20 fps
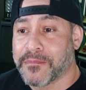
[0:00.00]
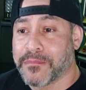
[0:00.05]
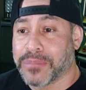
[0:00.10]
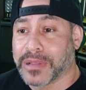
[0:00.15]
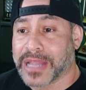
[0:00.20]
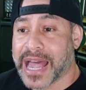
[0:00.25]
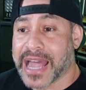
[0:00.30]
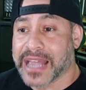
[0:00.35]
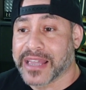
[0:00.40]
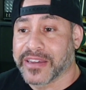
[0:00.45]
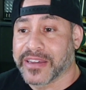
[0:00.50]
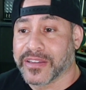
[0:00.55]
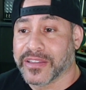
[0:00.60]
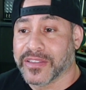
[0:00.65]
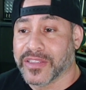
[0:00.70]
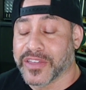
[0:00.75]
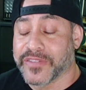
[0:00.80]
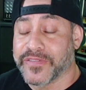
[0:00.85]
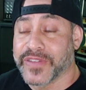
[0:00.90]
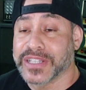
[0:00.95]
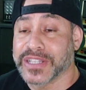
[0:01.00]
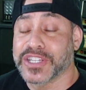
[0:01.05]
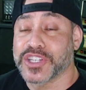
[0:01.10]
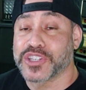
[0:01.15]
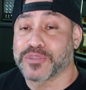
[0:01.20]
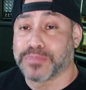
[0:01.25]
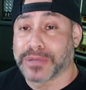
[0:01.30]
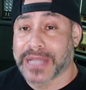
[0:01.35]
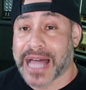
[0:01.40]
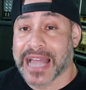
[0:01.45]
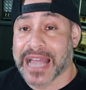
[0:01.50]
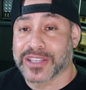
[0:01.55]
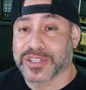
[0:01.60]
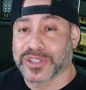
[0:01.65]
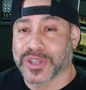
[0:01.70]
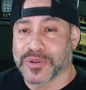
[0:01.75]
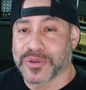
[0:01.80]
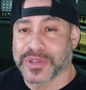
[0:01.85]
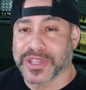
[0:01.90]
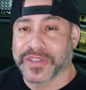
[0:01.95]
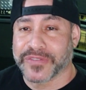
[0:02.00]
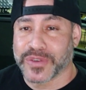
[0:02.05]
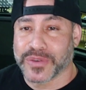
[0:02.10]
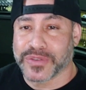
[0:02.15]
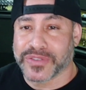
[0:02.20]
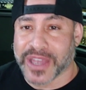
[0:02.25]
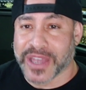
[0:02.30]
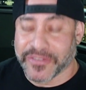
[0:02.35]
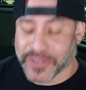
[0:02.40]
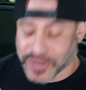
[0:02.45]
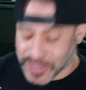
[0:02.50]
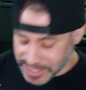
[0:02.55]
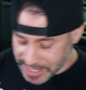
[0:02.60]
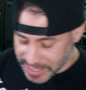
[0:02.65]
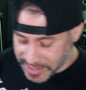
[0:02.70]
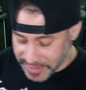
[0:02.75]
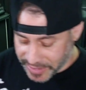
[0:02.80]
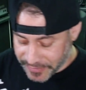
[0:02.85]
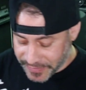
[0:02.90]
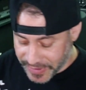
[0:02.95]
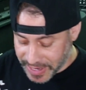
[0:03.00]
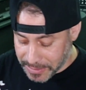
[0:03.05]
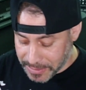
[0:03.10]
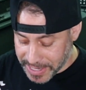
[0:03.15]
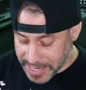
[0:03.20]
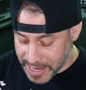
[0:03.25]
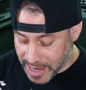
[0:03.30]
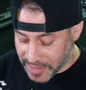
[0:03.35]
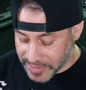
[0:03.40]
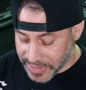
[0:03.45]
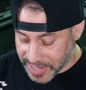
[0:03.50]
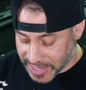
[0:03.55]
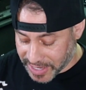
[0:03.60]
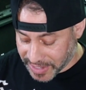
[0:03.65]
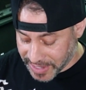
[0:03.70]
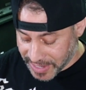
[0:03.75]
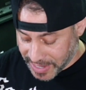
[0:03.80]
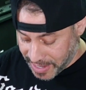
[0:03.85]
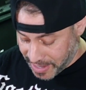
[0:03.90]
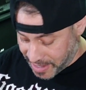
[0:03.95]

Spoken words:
black, the vintage black. So if you ever see the VB on there.